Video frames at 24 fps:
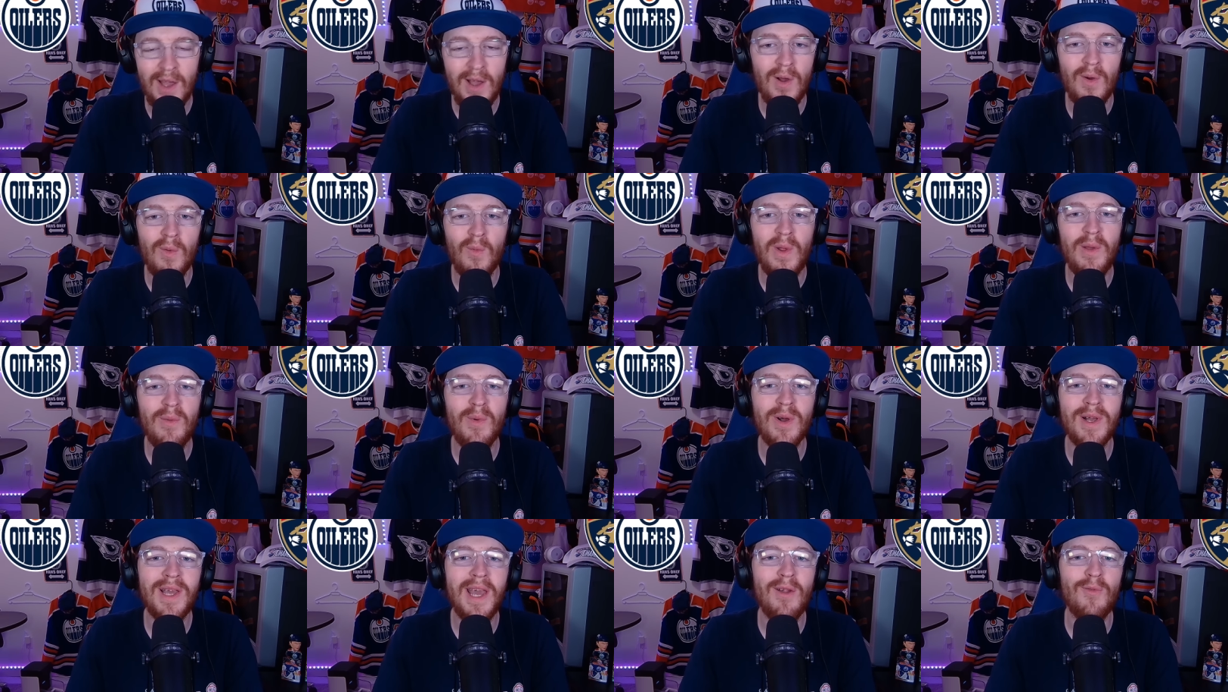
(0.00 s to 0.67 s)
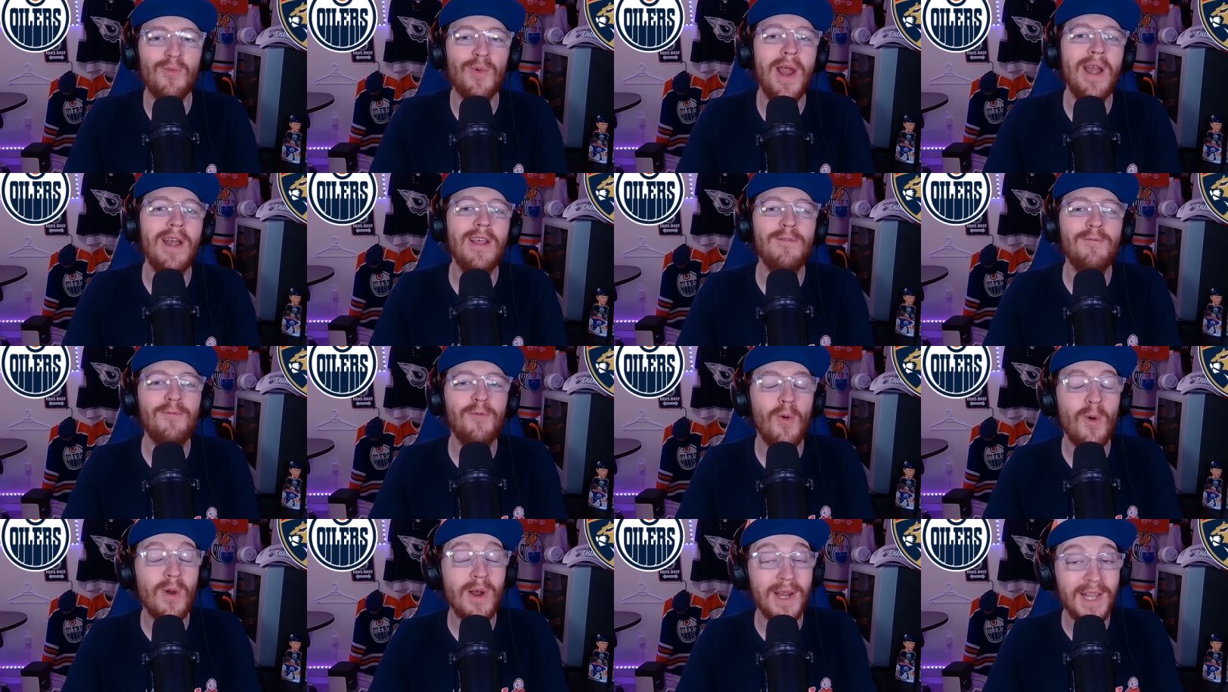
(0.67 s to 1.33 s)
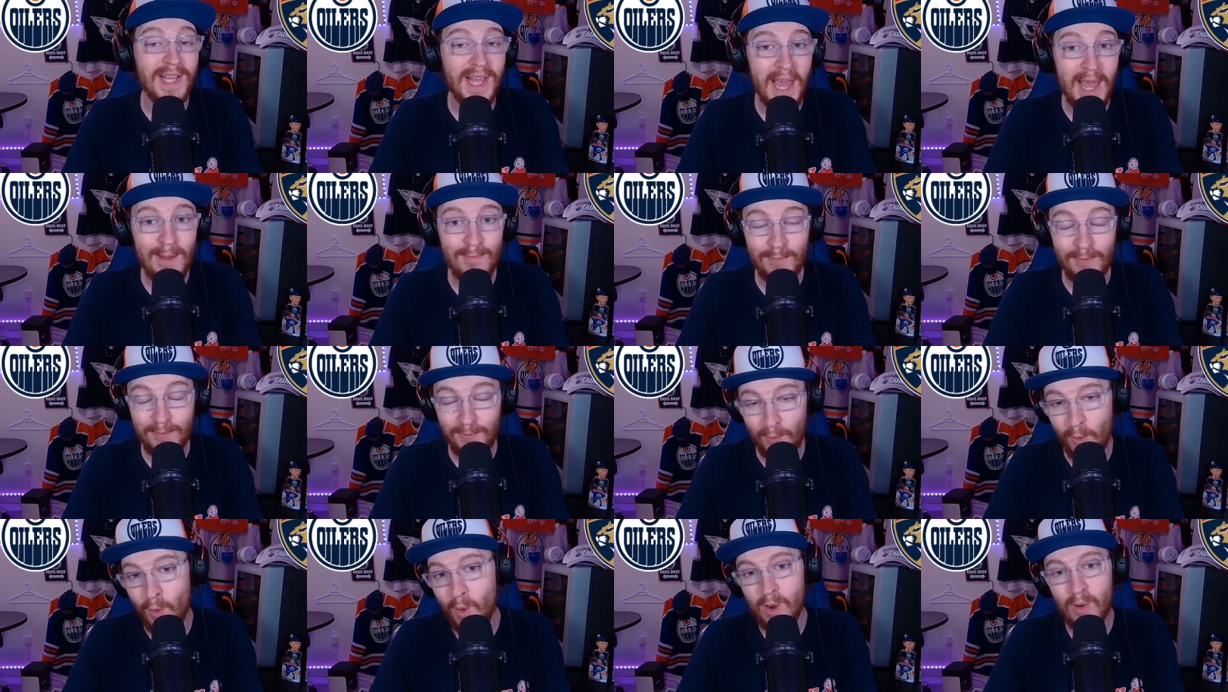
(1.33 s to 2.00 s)
We will get ready for Game
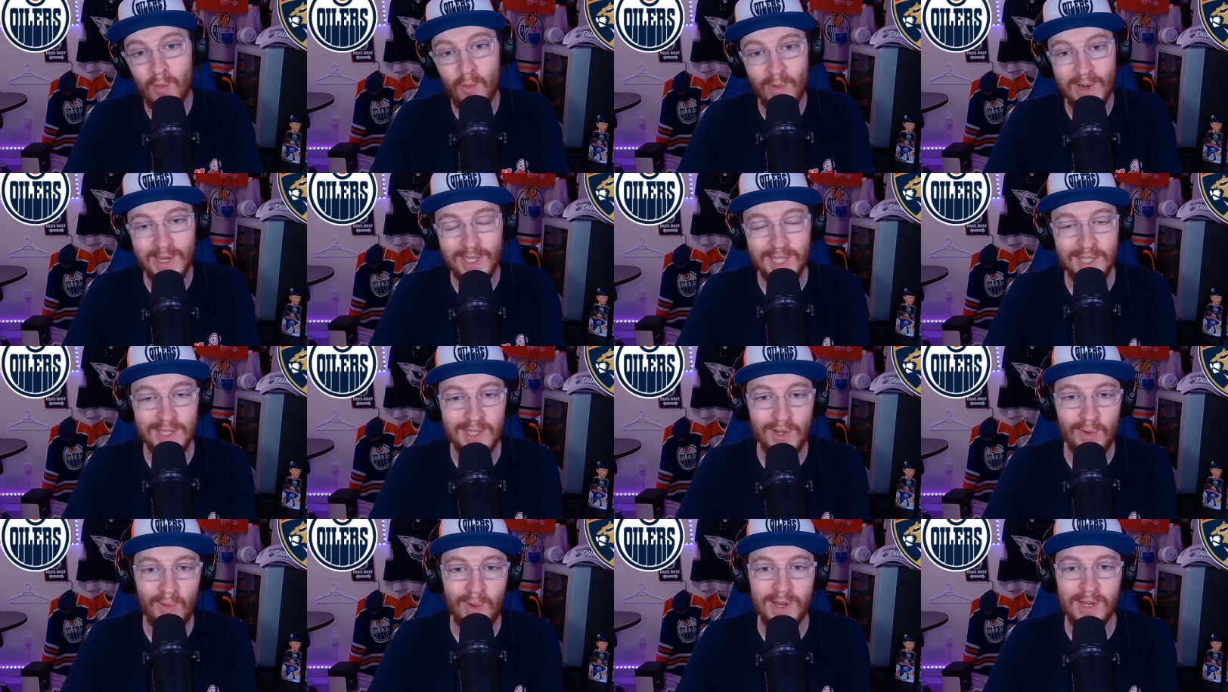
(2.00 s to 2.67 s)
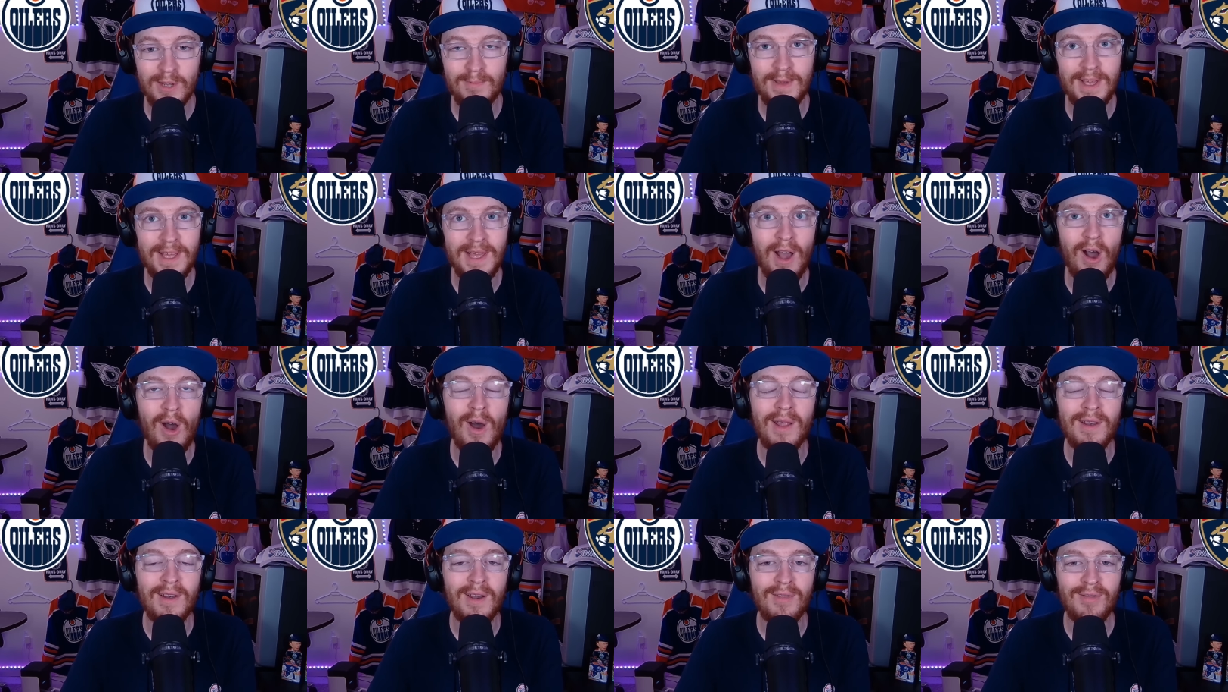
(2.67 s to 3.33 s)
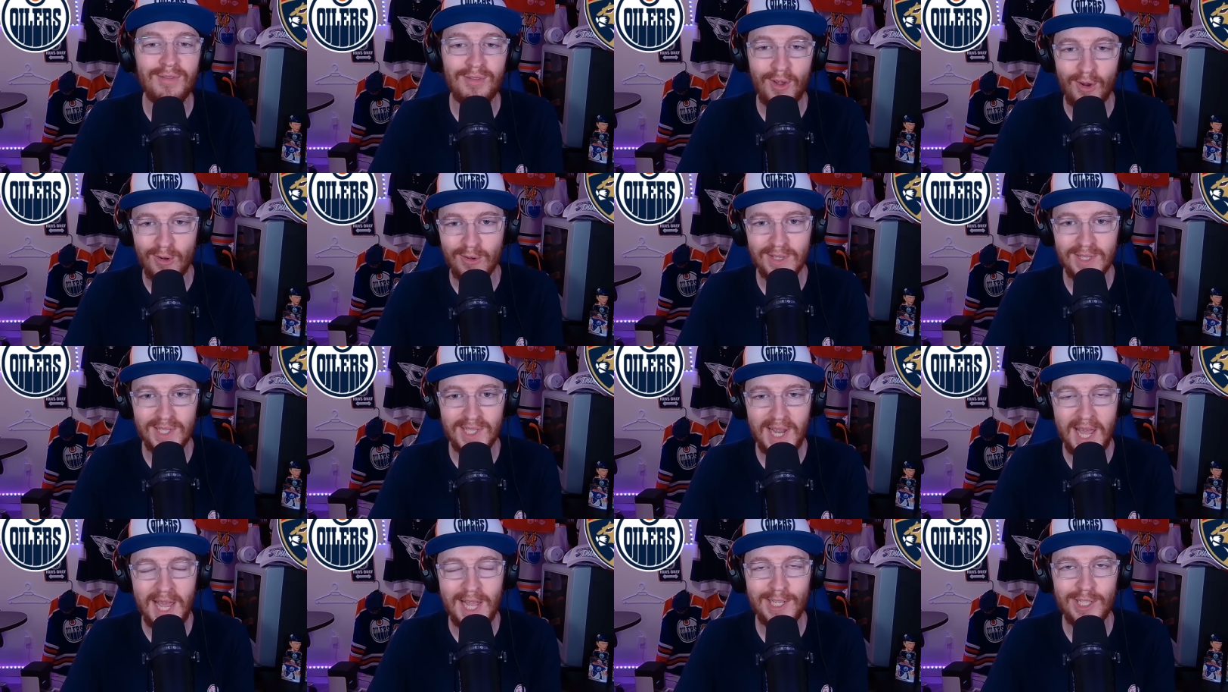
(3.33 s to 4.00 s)
4, which is going to be on
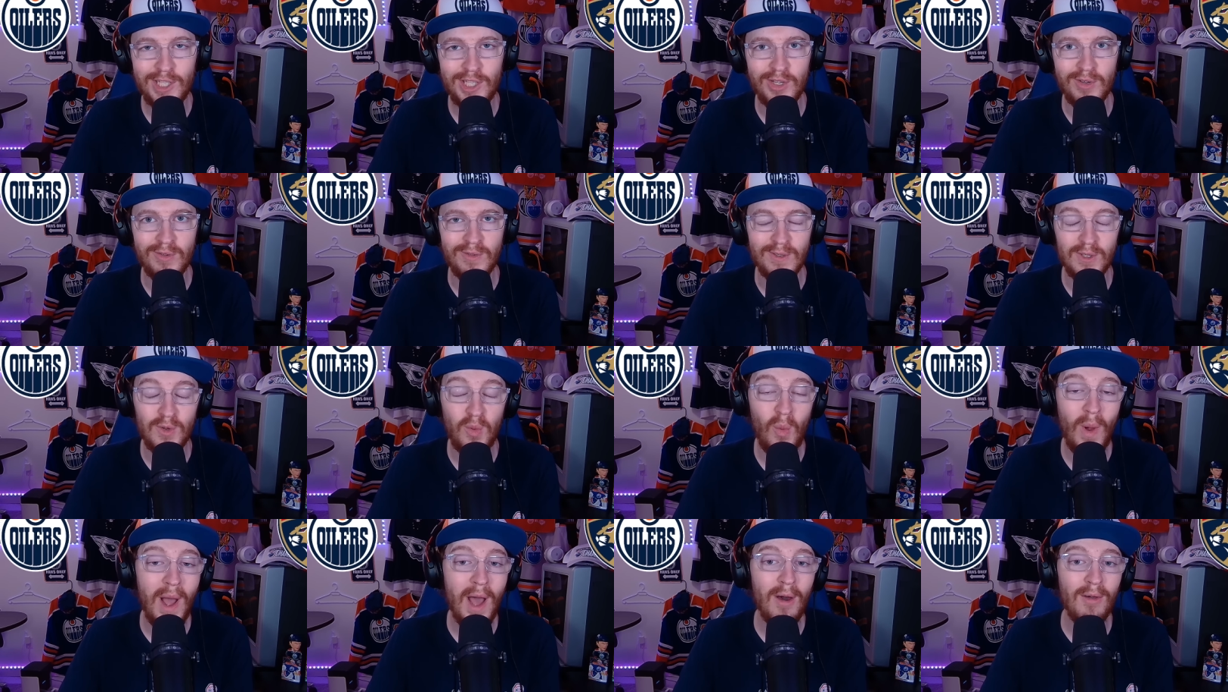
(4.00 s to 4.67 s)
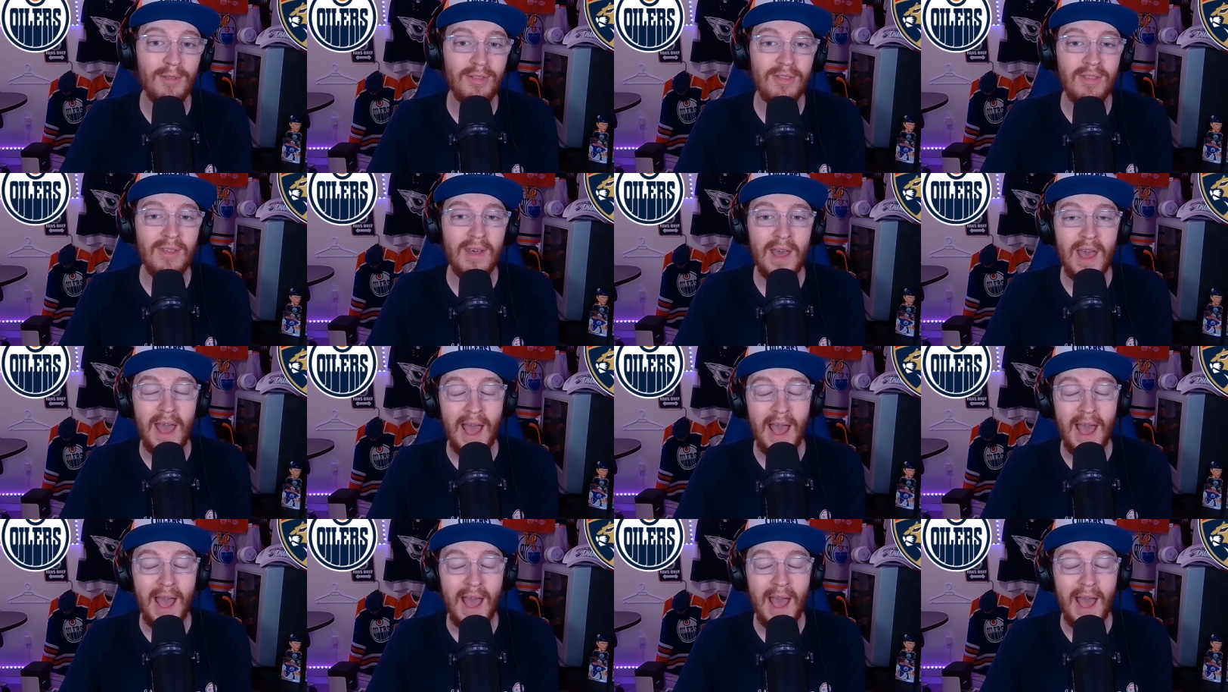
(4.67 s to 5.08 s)
Thursday, June 12th.